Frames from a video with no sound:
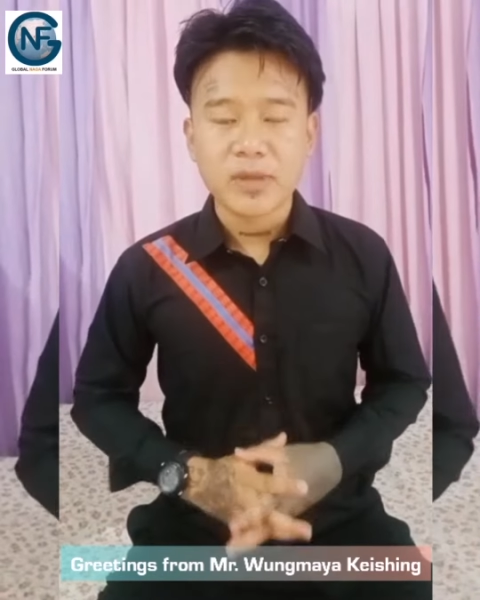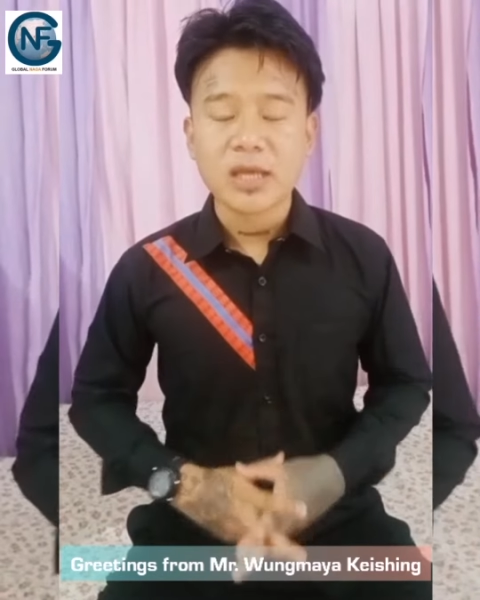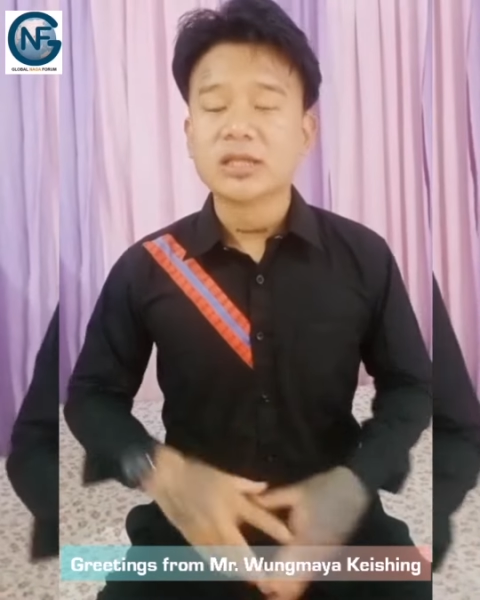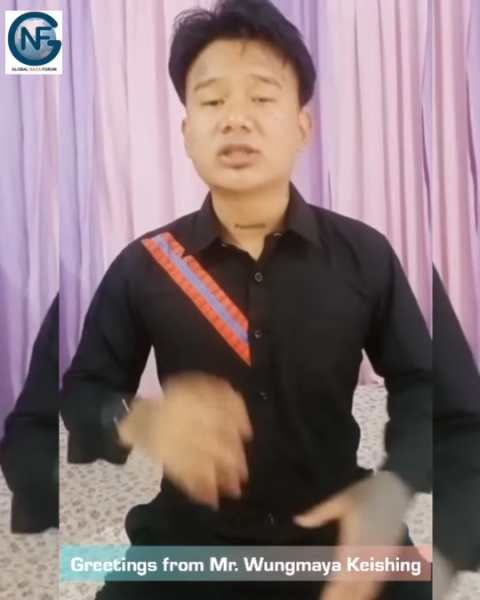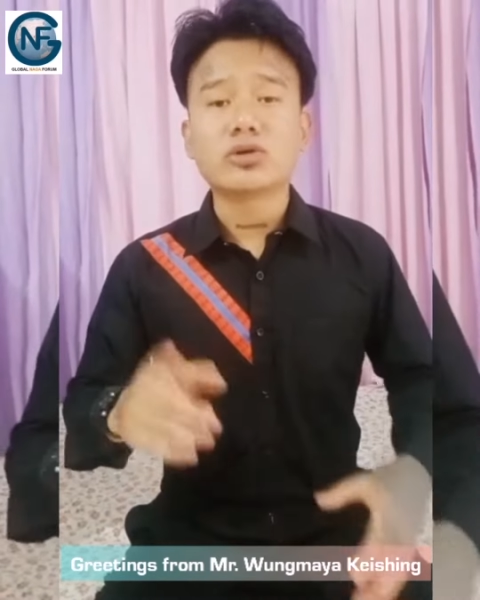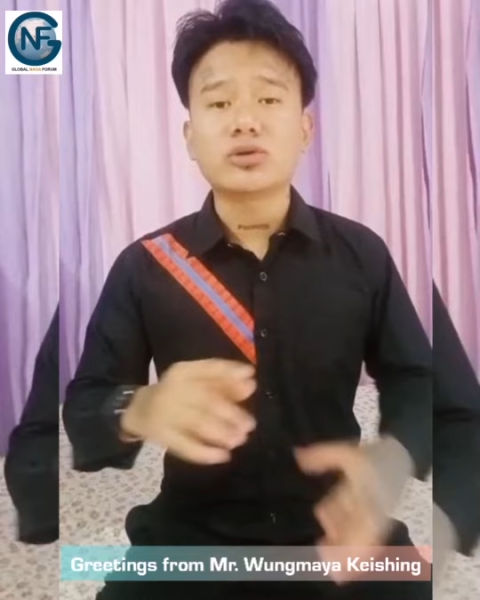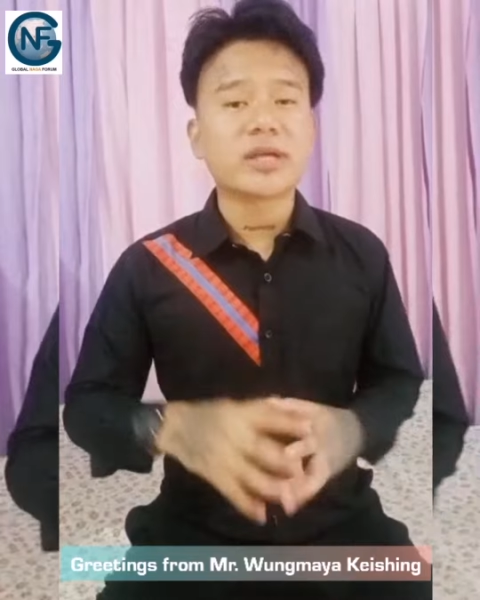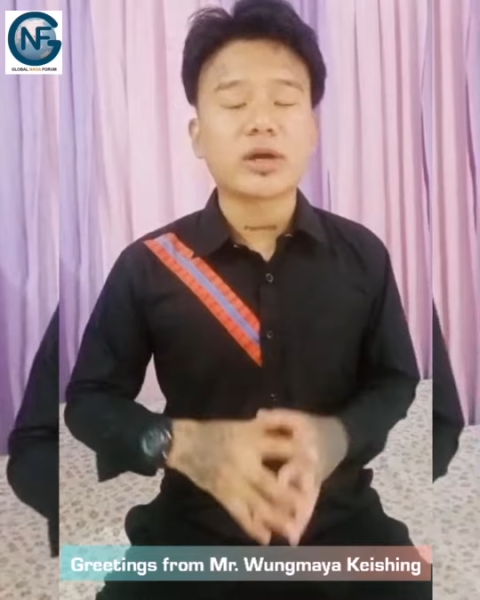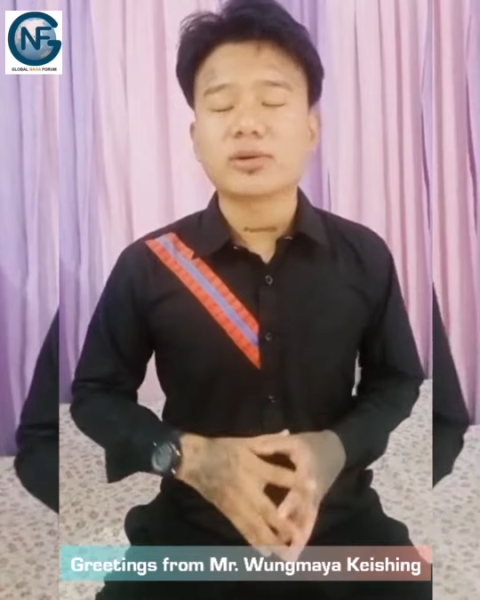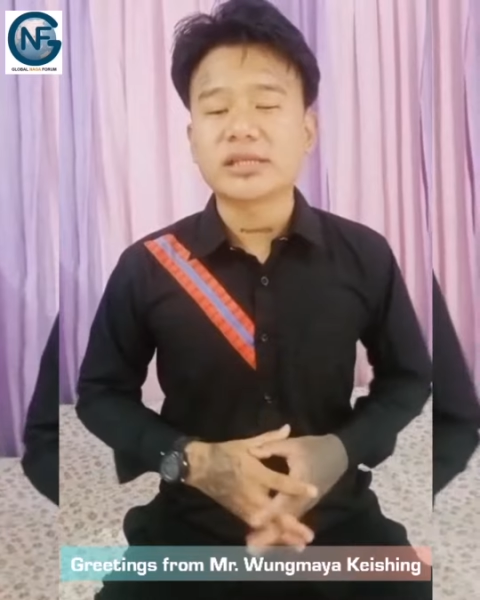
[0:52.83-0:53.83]
So
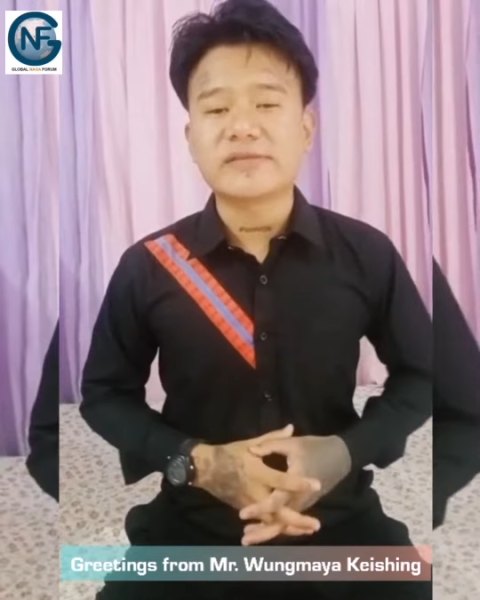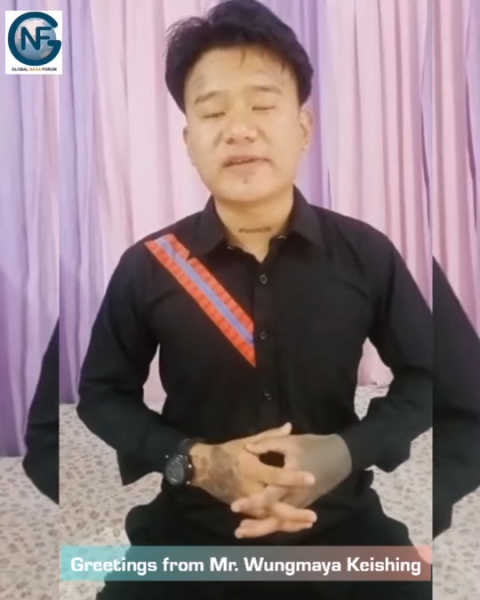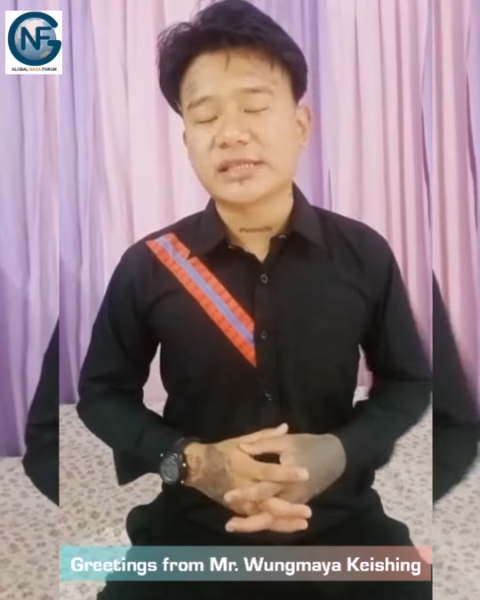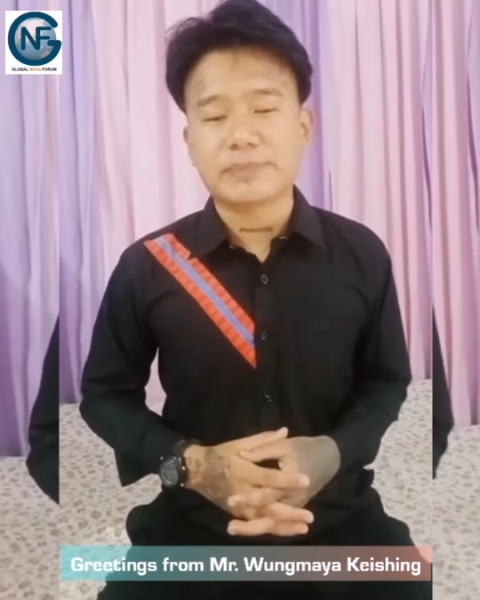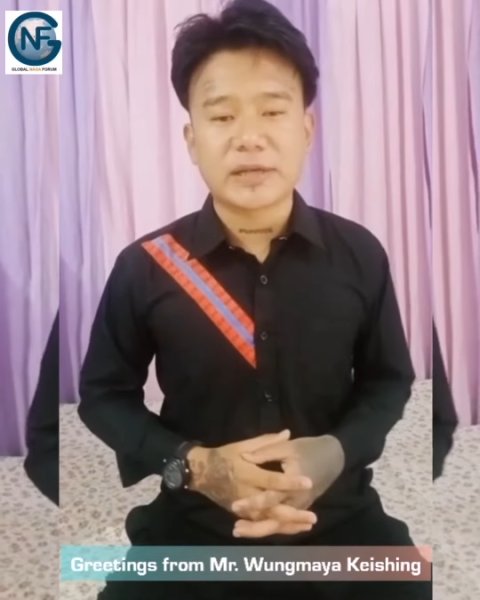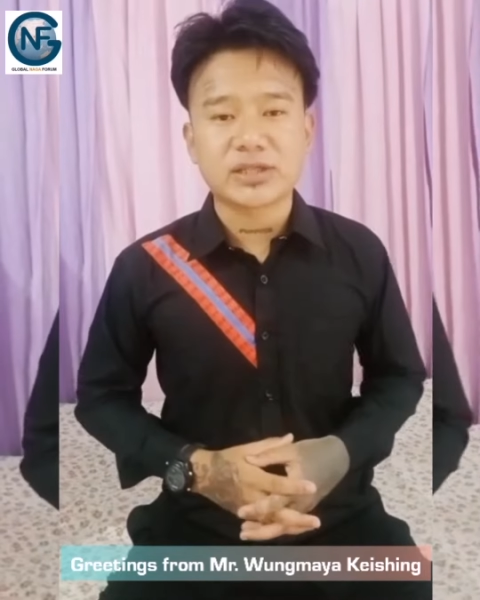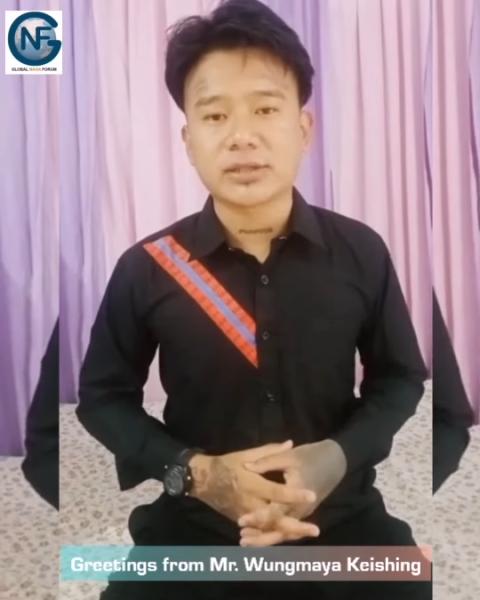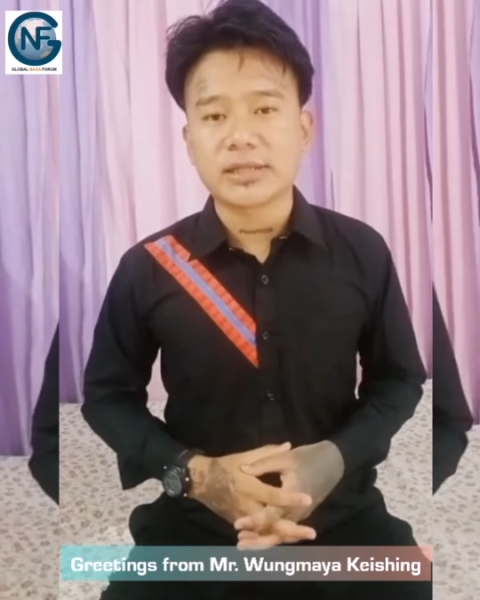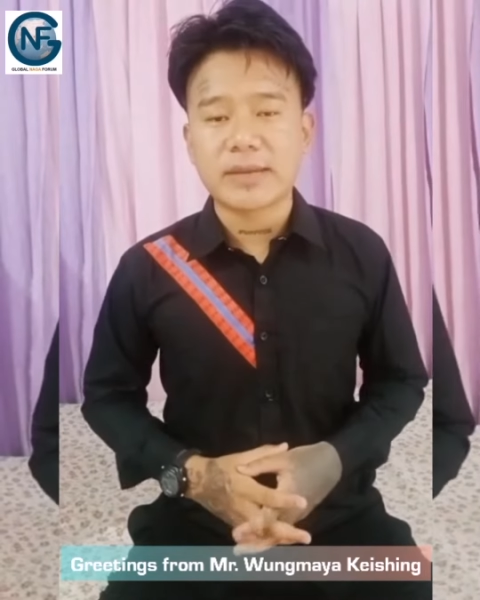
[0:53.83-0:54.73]
today on this very special day,